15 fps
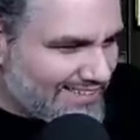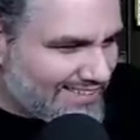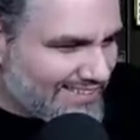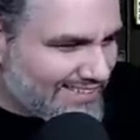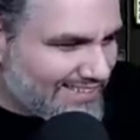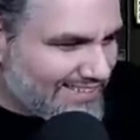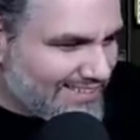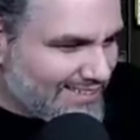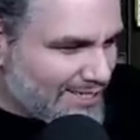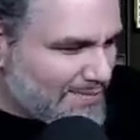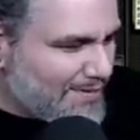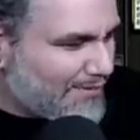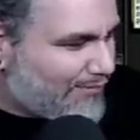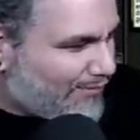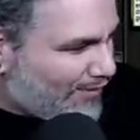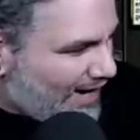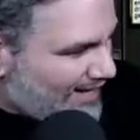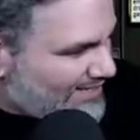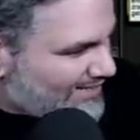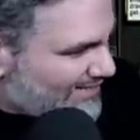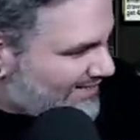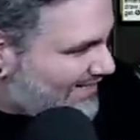Yeah. You mean the
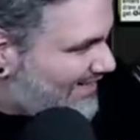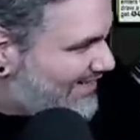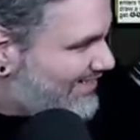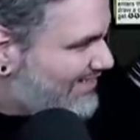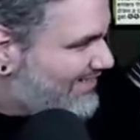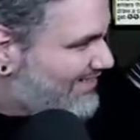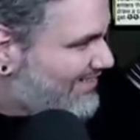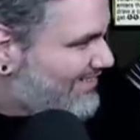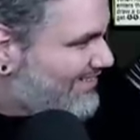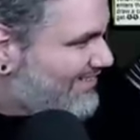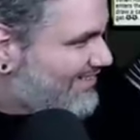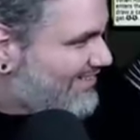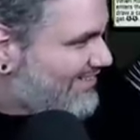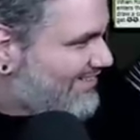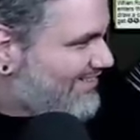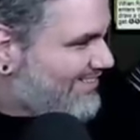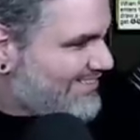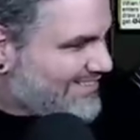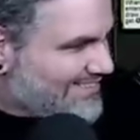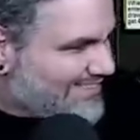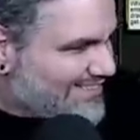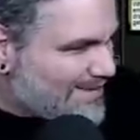fried turkey? No, smoked.
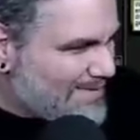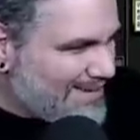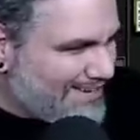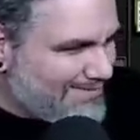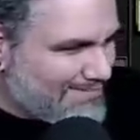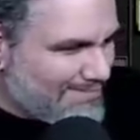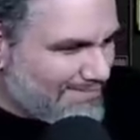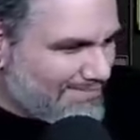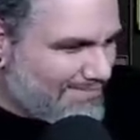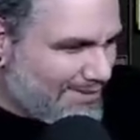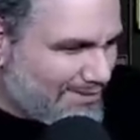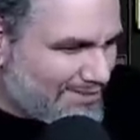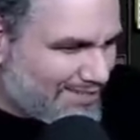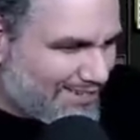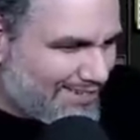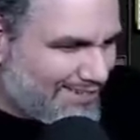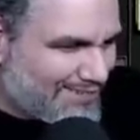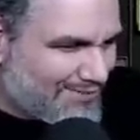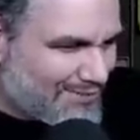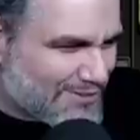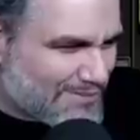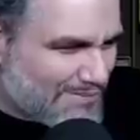I mean, most
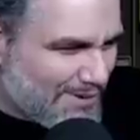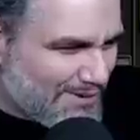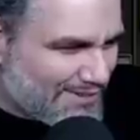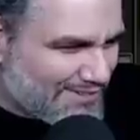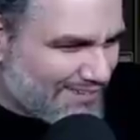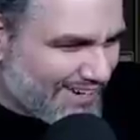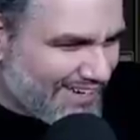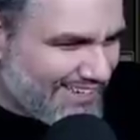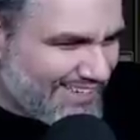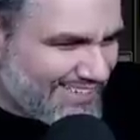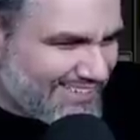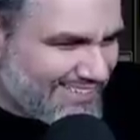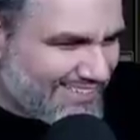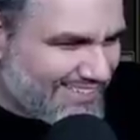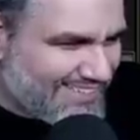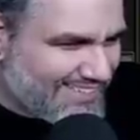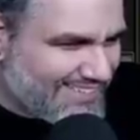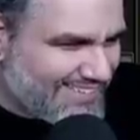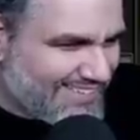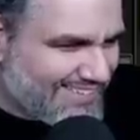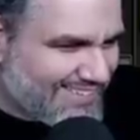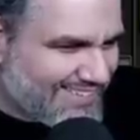turkeys are smoked, right? No,
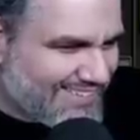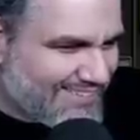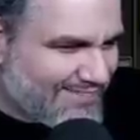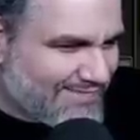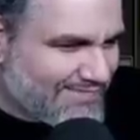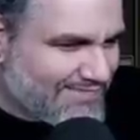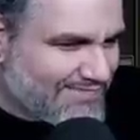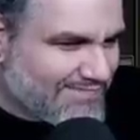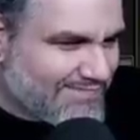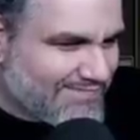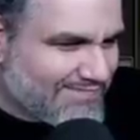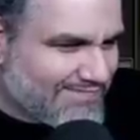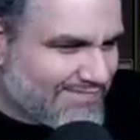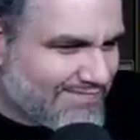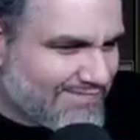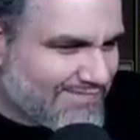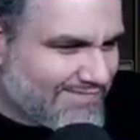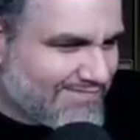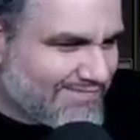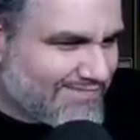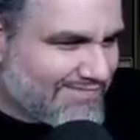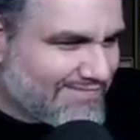like an actual smoker.
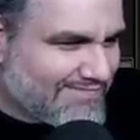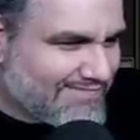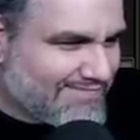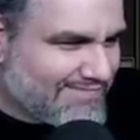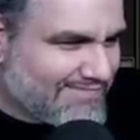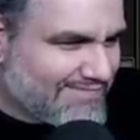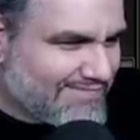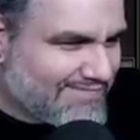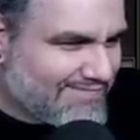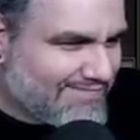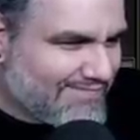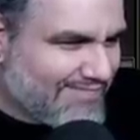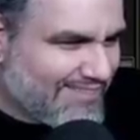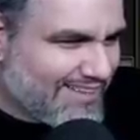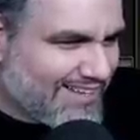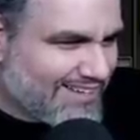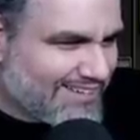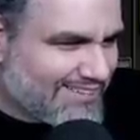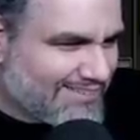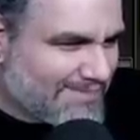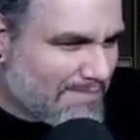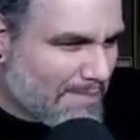Like smoked turkey,
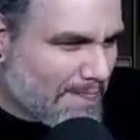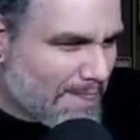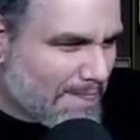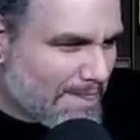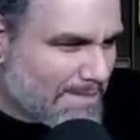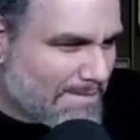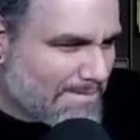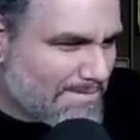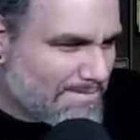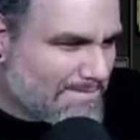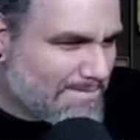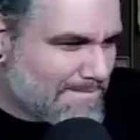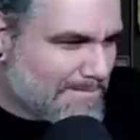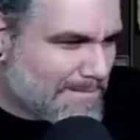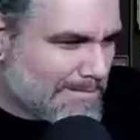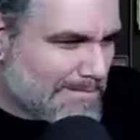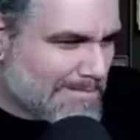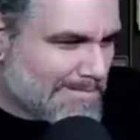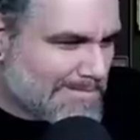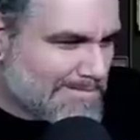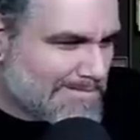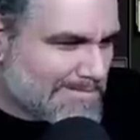but a legit smoke ring.